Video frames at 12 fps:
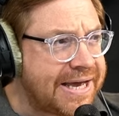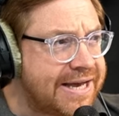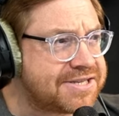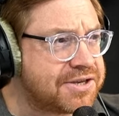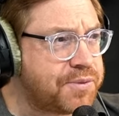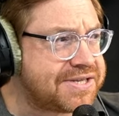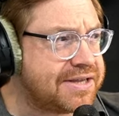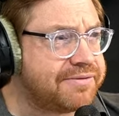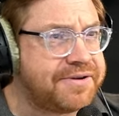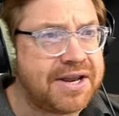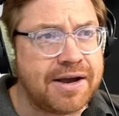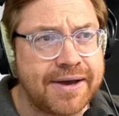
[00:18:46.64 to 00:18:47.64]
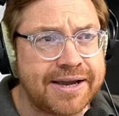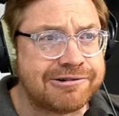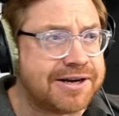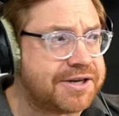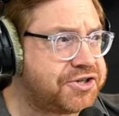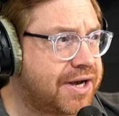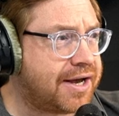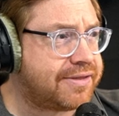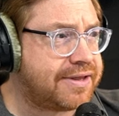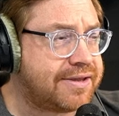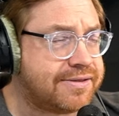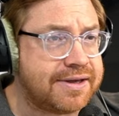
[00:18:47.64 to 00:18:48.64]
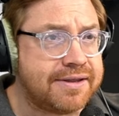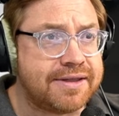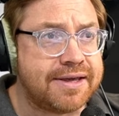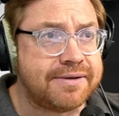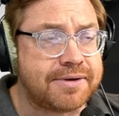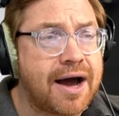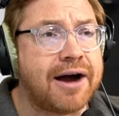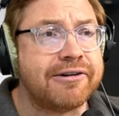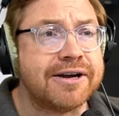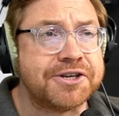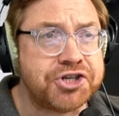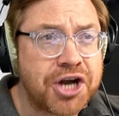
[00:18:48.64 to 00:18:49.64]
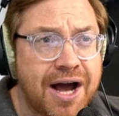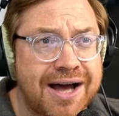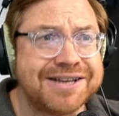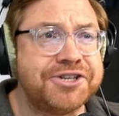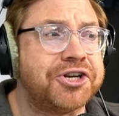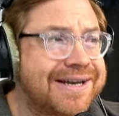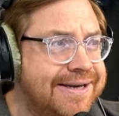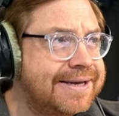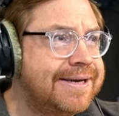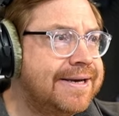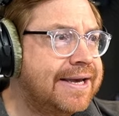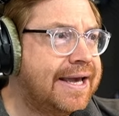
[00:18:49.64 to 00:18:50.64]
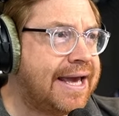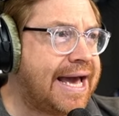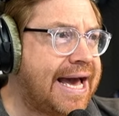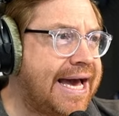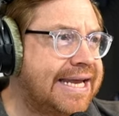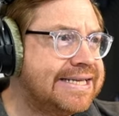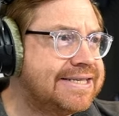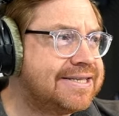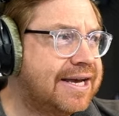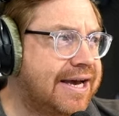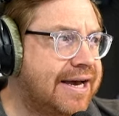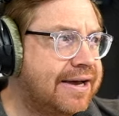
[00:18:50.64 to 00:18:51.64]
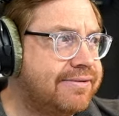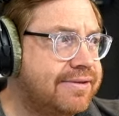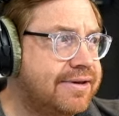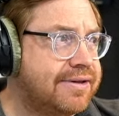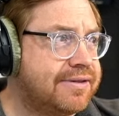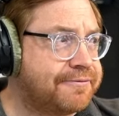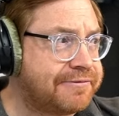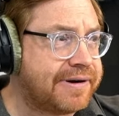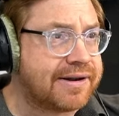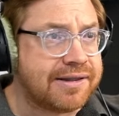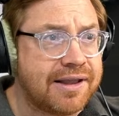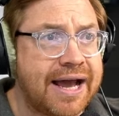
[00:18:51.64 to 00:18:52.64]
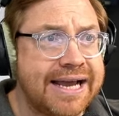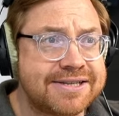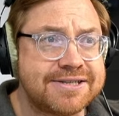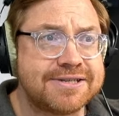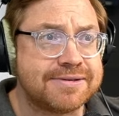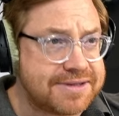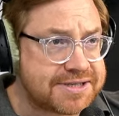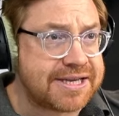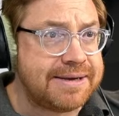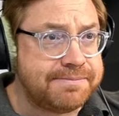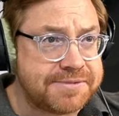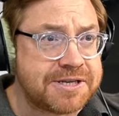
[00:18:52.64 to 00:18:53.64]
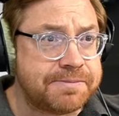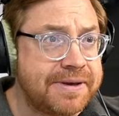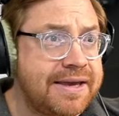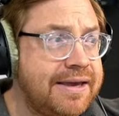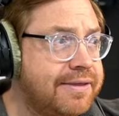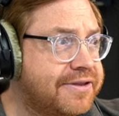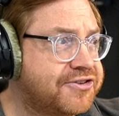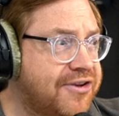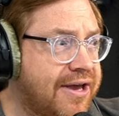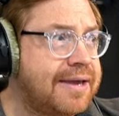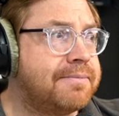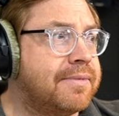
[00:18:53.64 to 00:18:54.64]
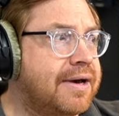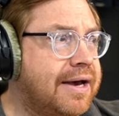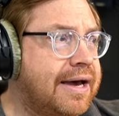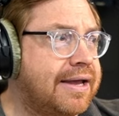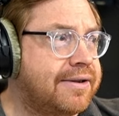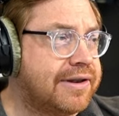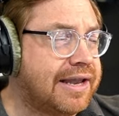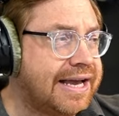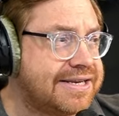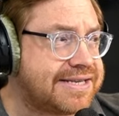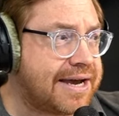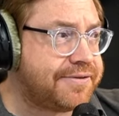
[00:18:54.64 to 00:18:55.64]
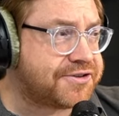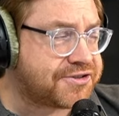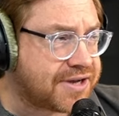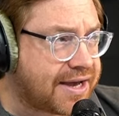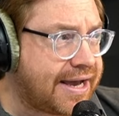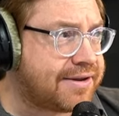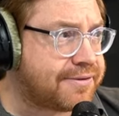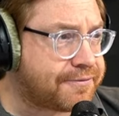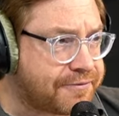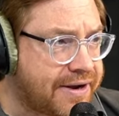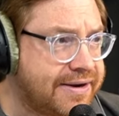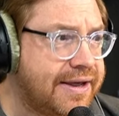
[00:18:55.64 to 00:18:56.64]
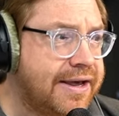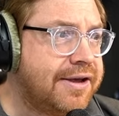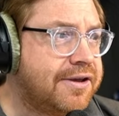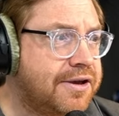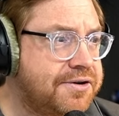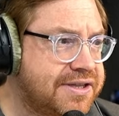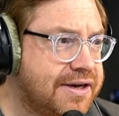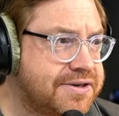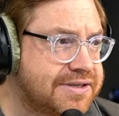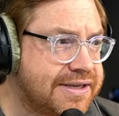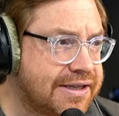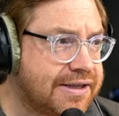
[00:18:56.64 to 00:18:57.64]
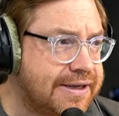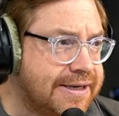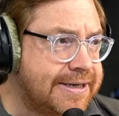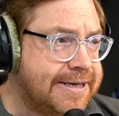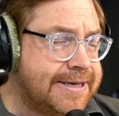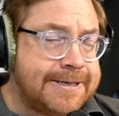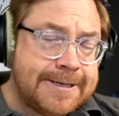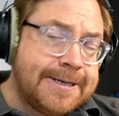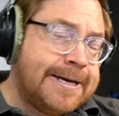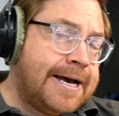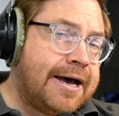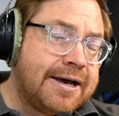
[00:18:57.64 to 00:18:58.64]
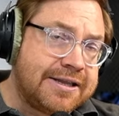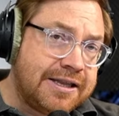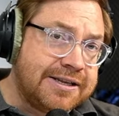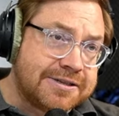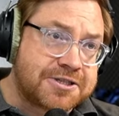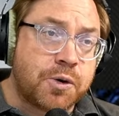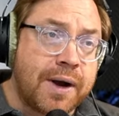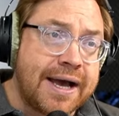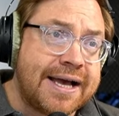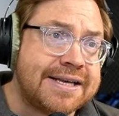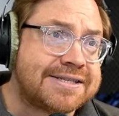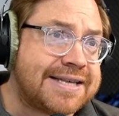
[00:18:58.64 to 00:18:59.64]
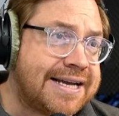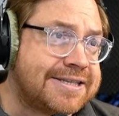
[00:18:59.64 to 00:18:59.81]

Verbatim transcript: So we see the video here at the car at a charger, and the front lights seem to be the same, and the lights down the side and the front using those little squares.